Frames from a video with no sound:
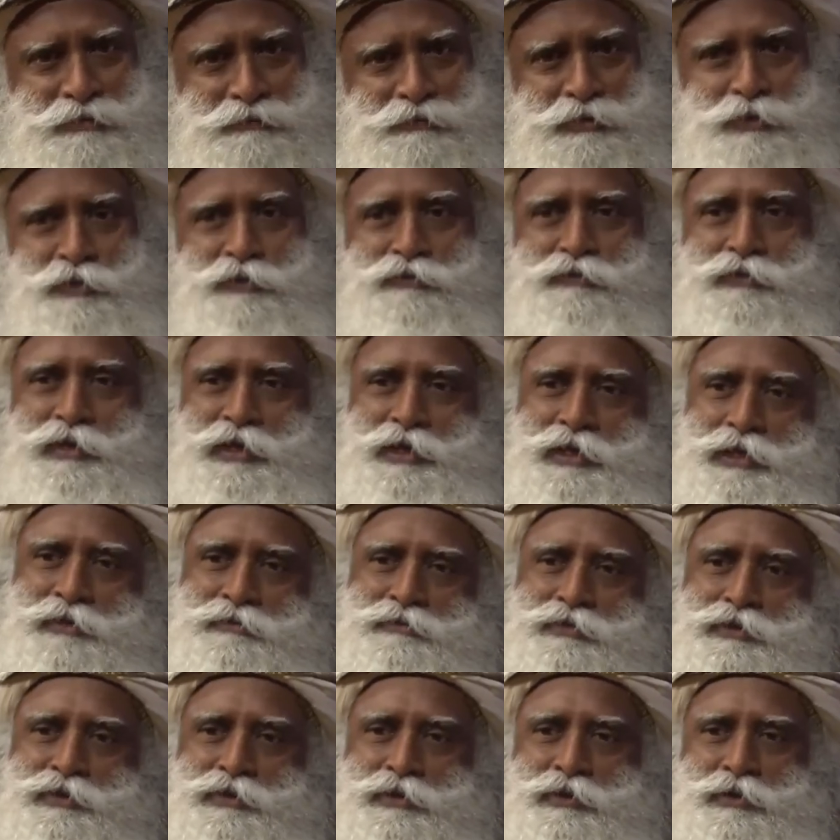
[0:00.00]
when you're fighting
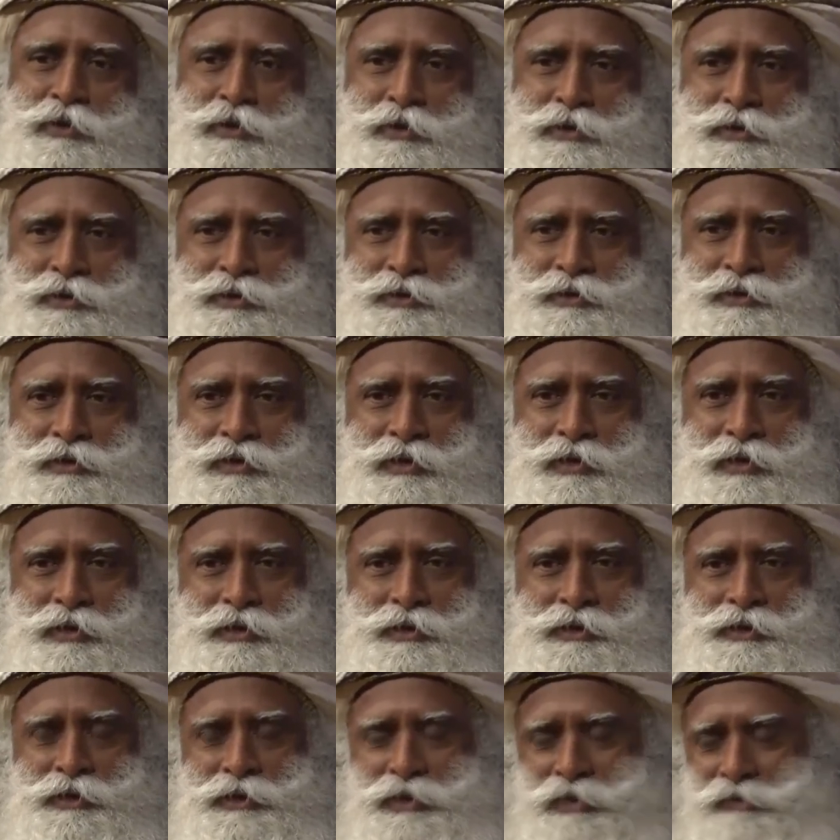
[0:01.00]
for your god.
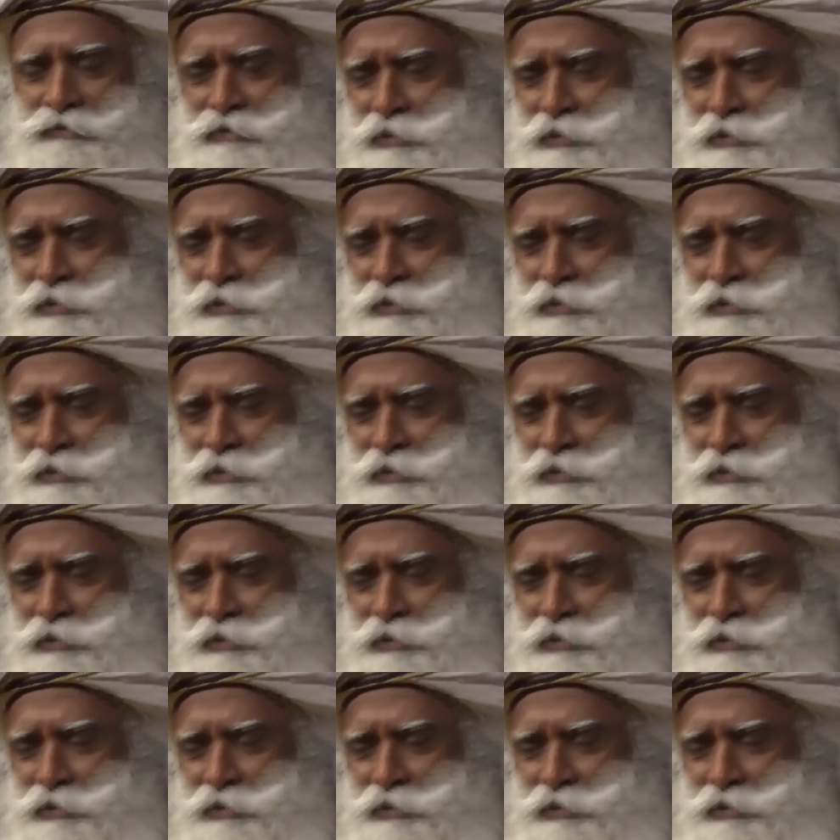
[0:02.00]
If